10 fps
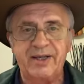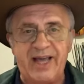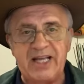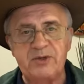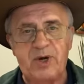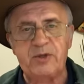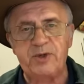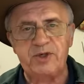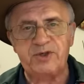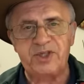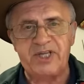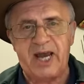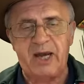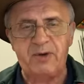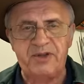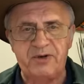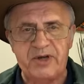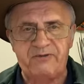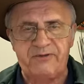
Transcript: That's what we do today when there's a